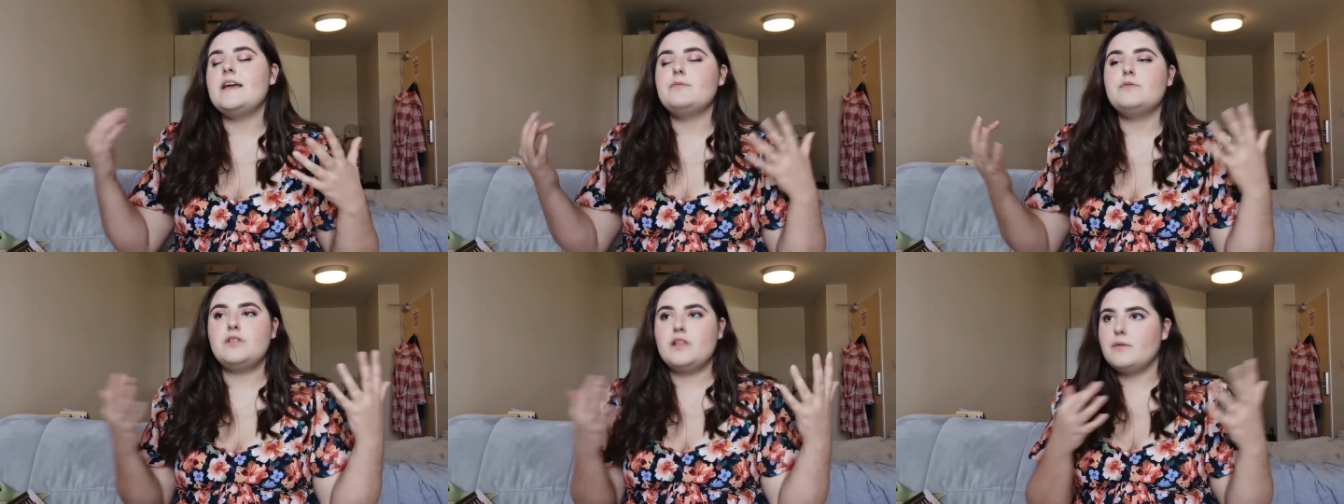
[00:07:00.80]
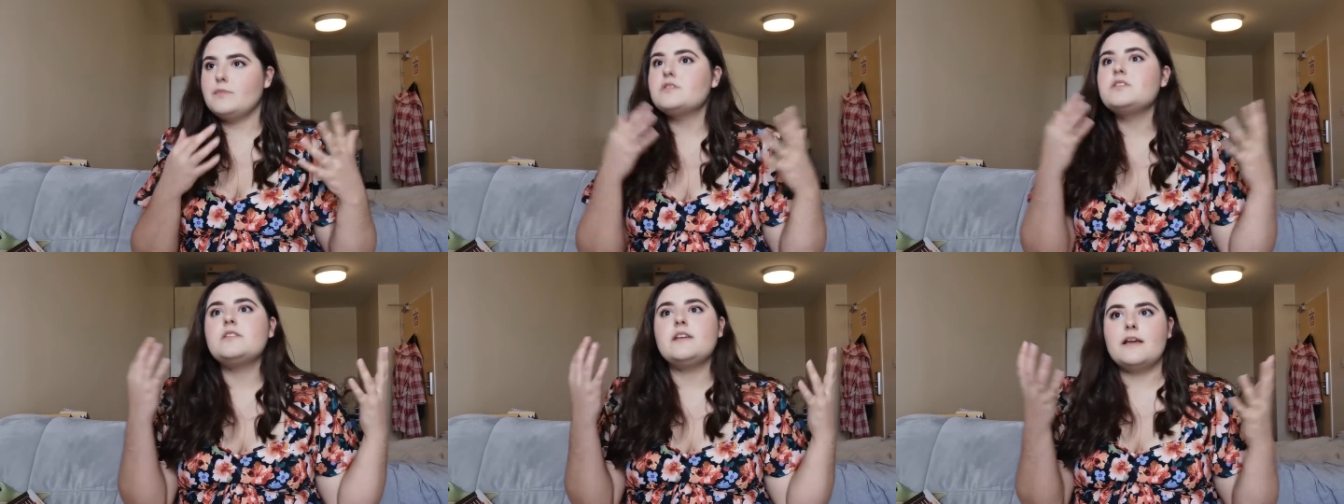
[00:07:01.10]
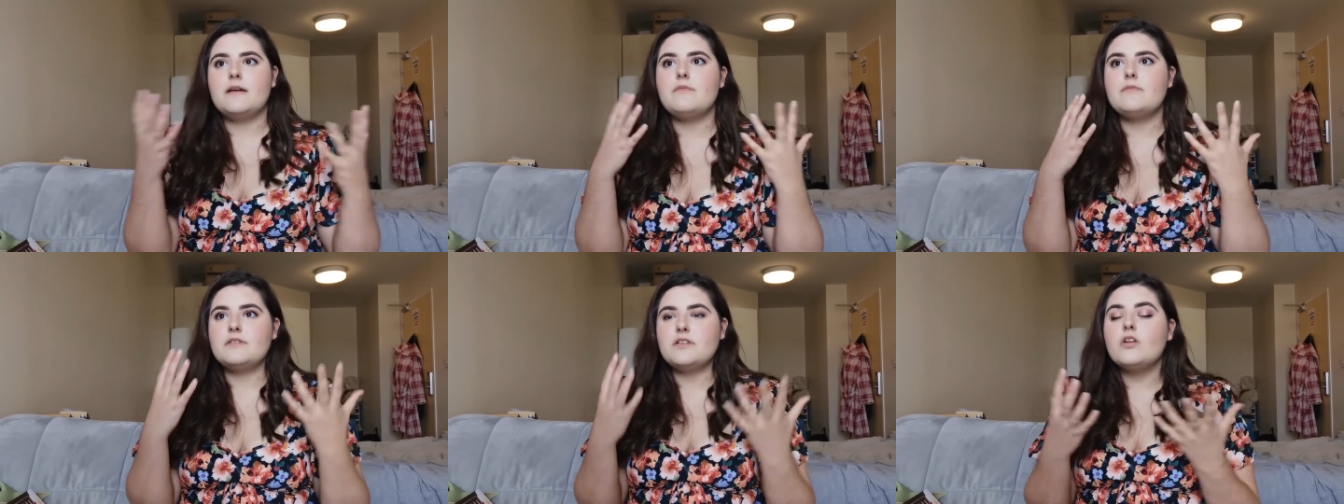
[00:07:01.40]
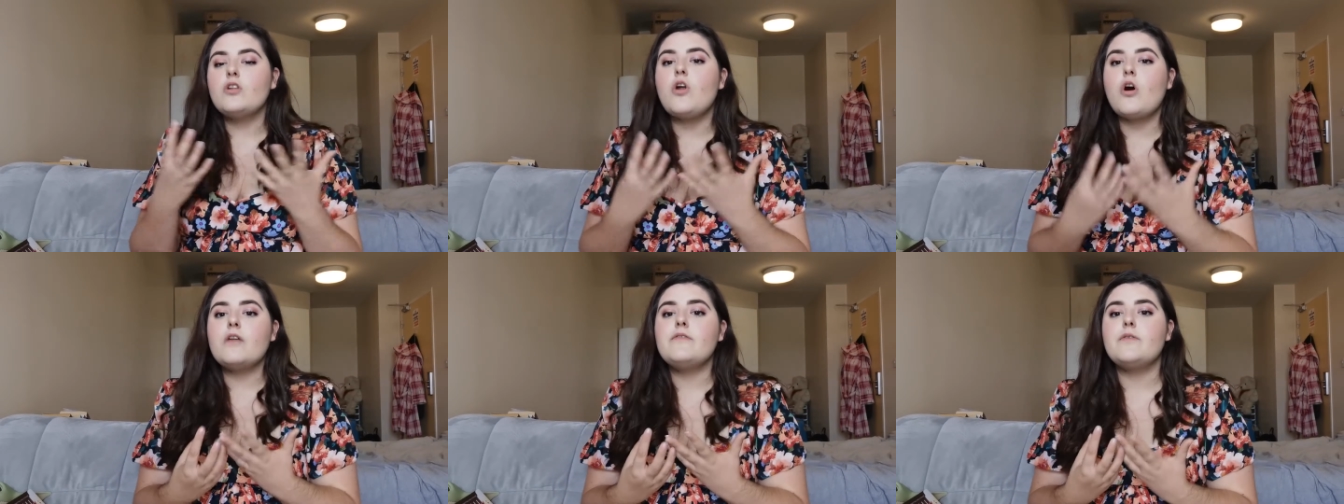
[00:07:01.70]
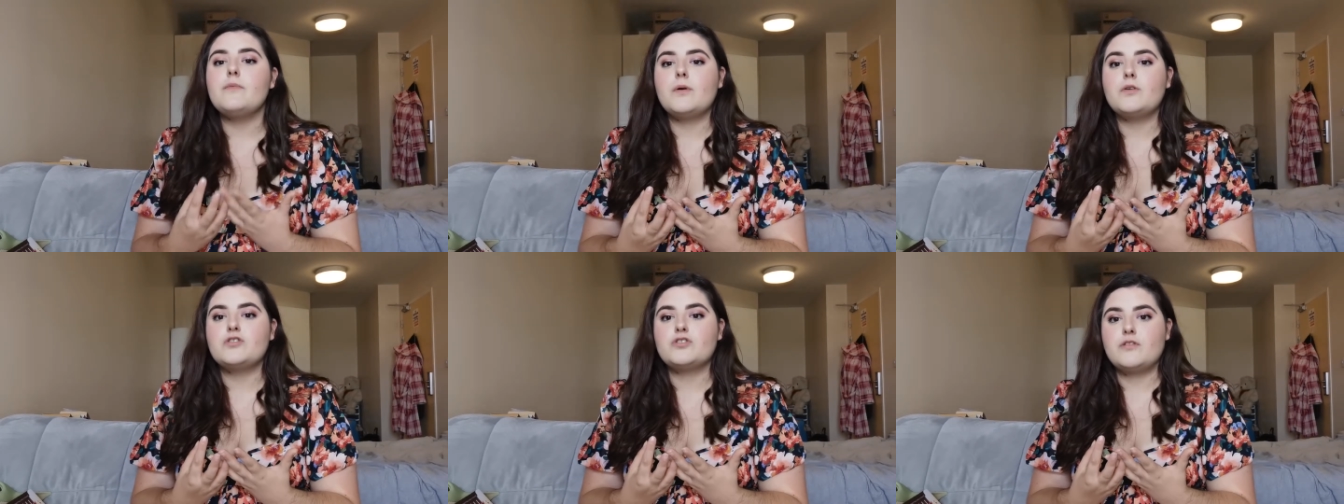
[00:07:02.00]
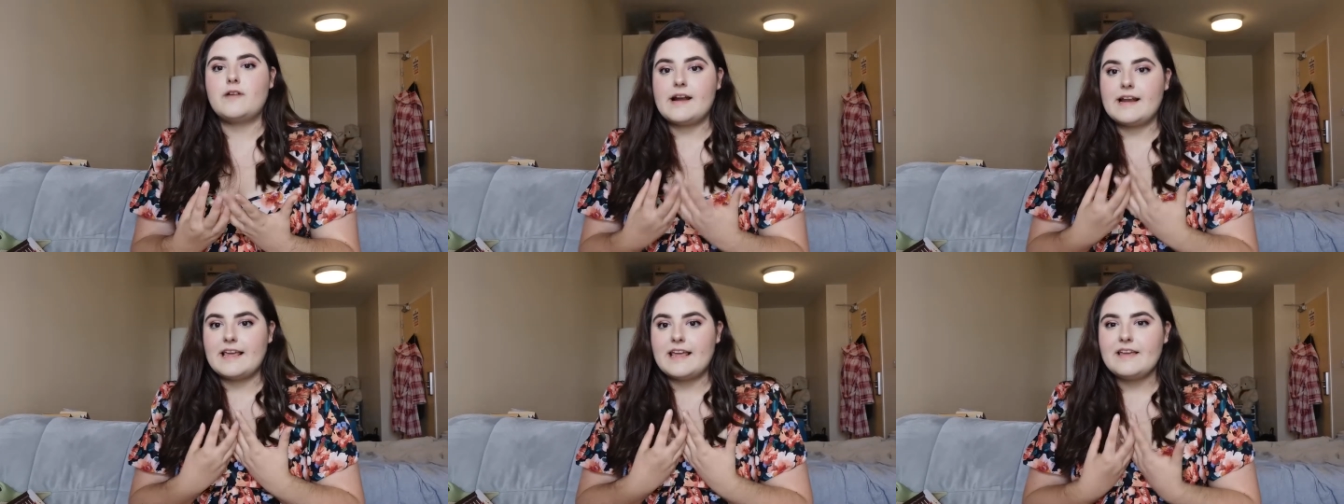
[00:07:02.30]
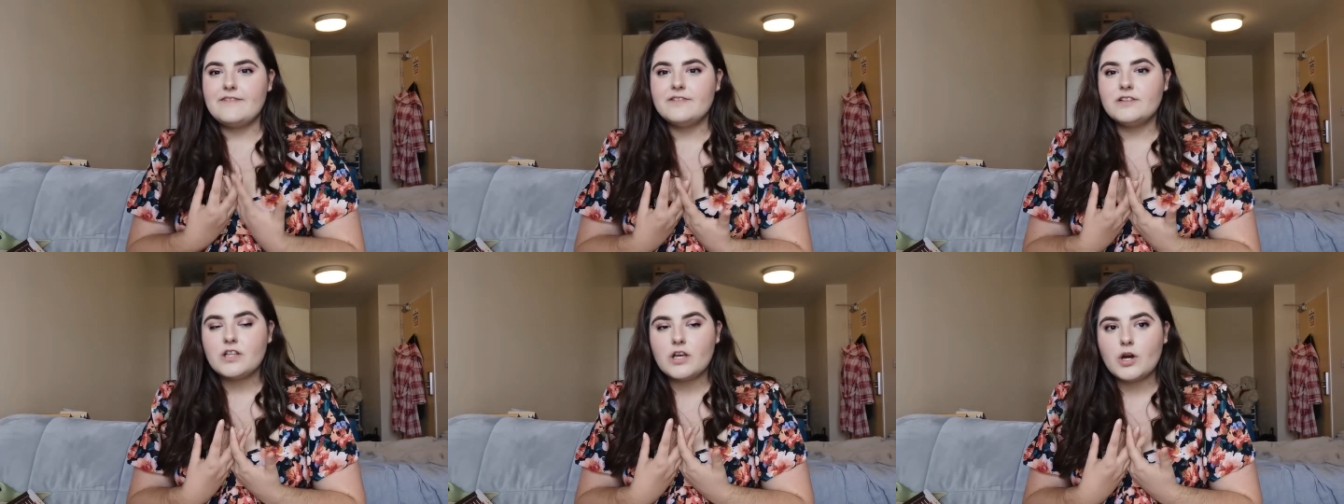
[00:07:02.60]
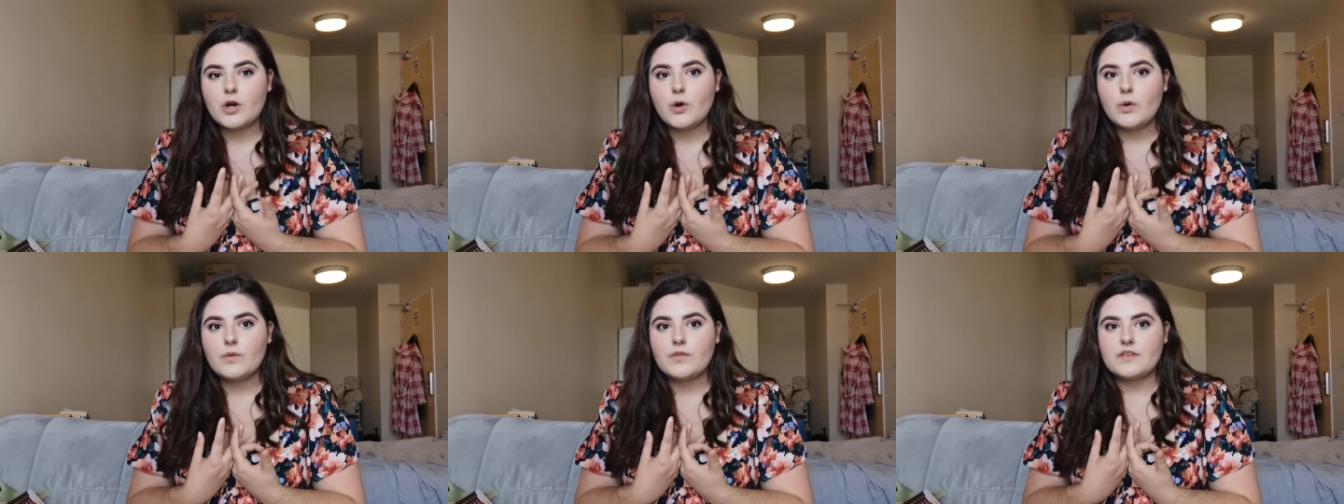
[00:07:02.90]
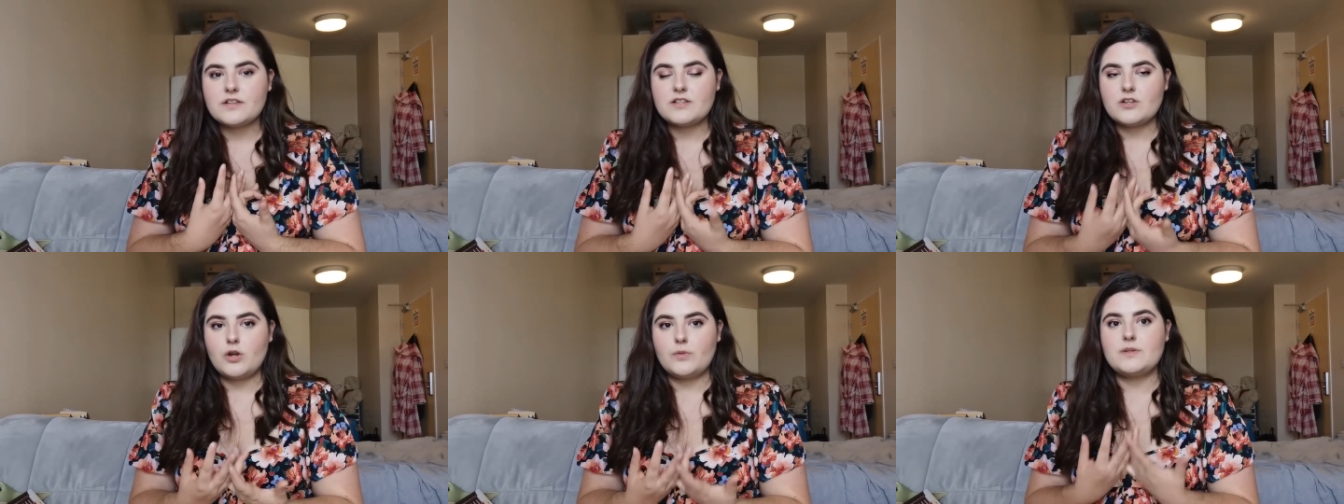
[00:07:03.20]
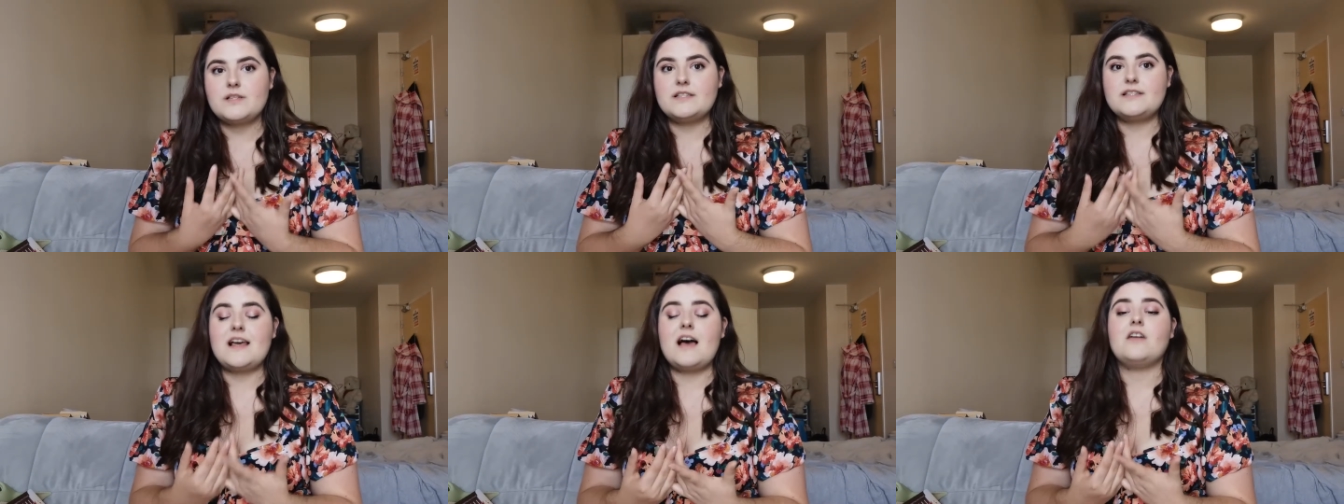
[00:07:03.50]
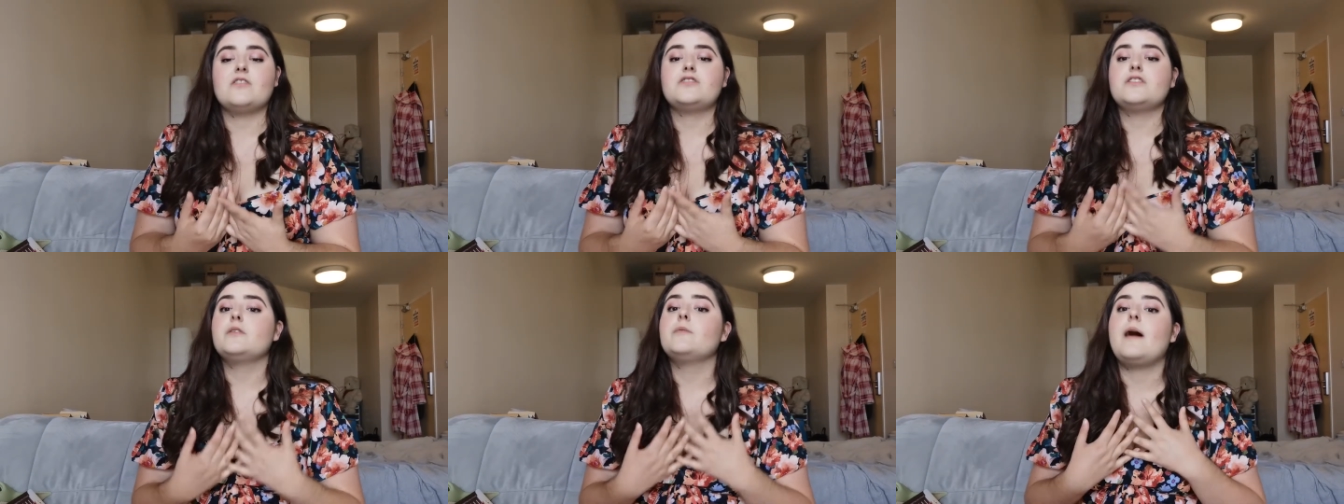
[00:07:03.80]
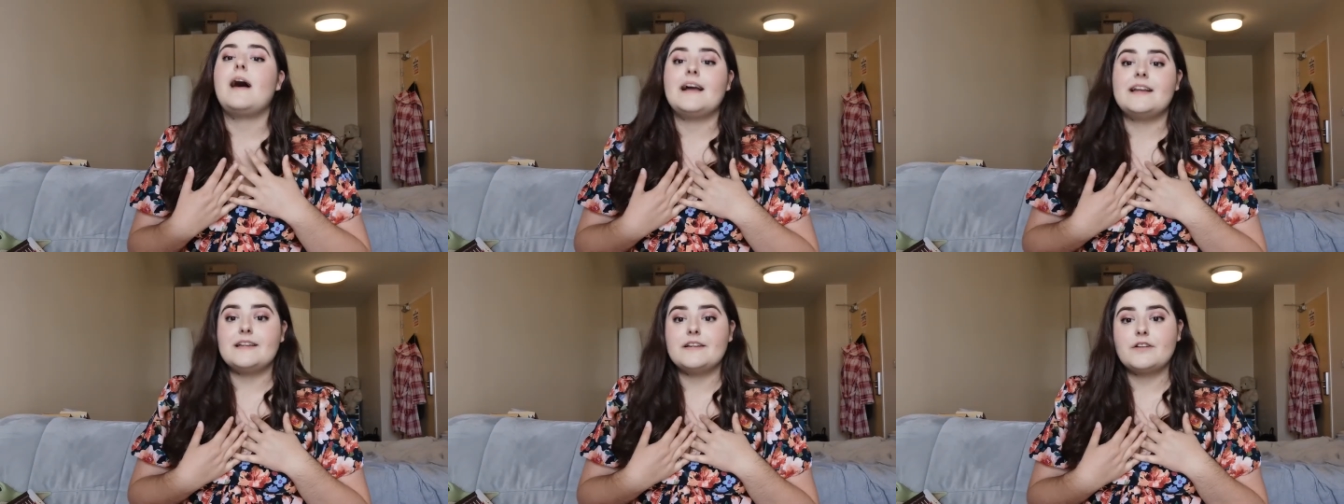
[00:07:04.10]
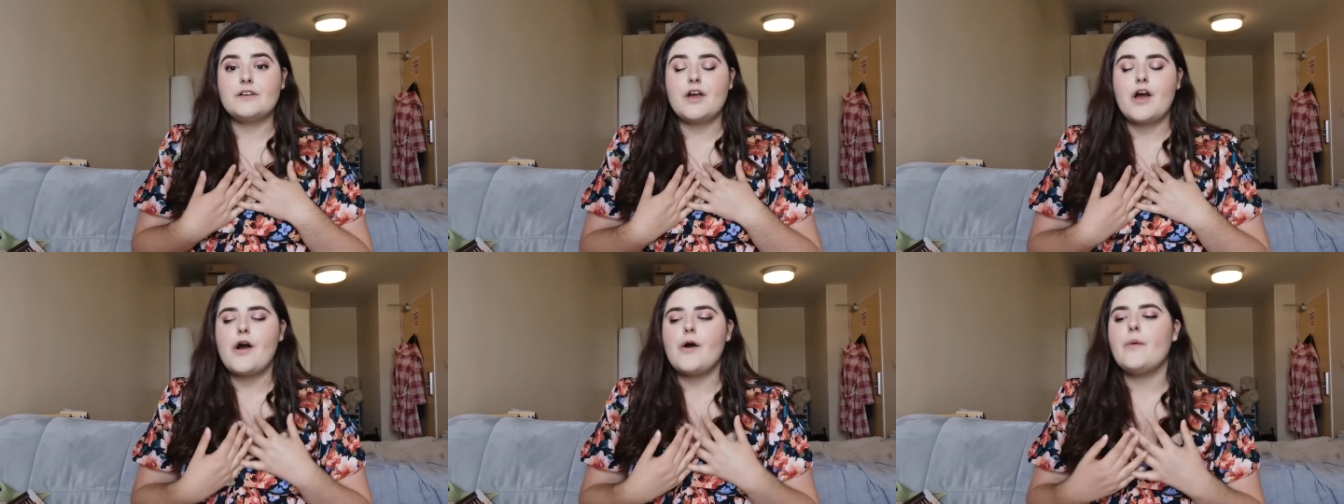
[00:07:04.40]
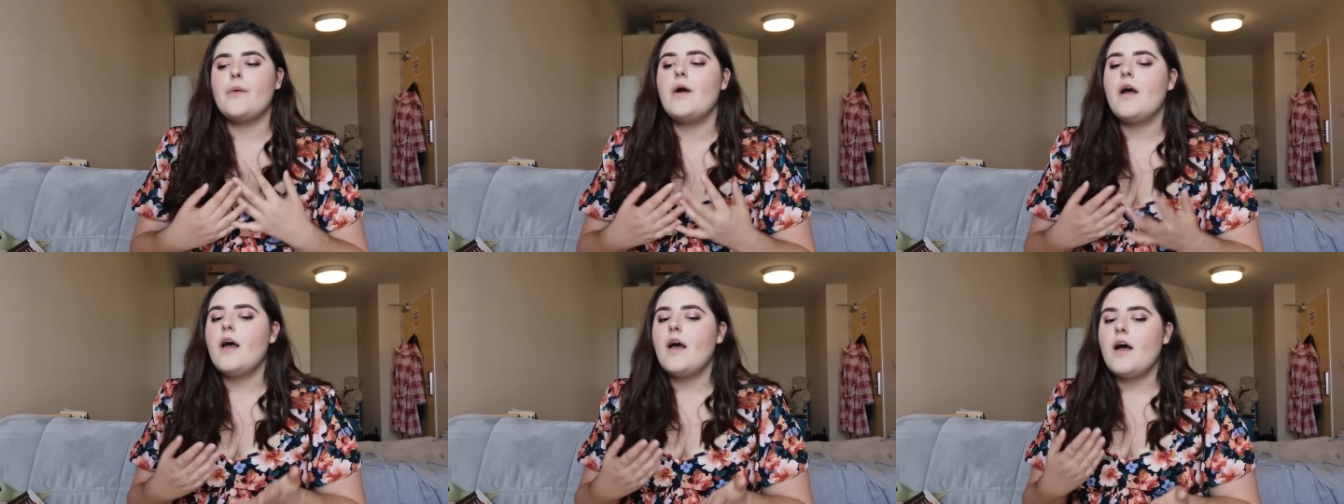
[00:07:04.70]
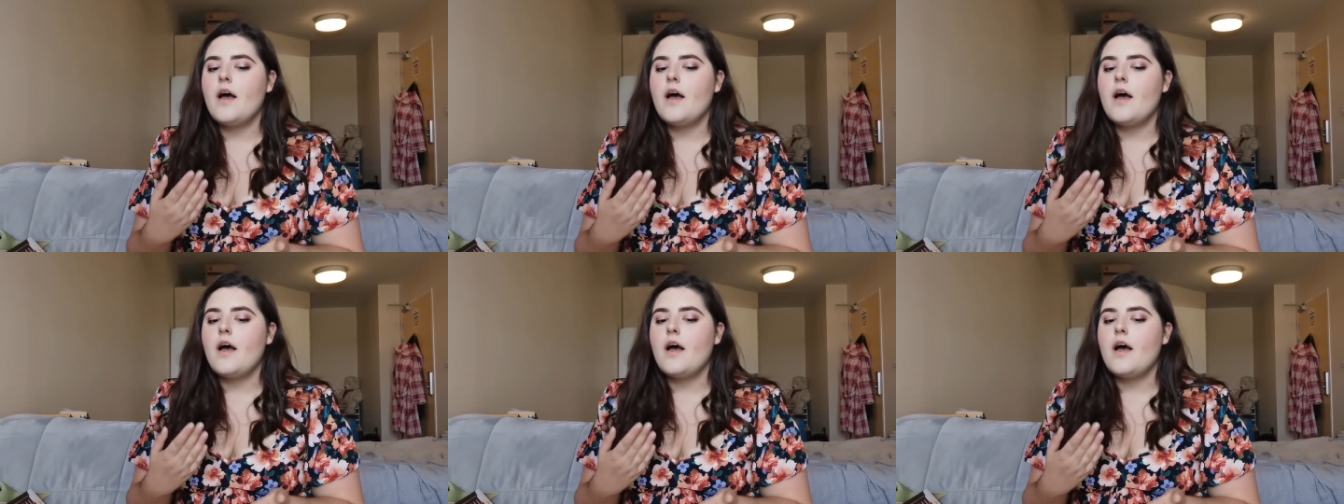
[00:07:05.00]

It was a lot of emotion already, even though the synopsis tells you I didn't know.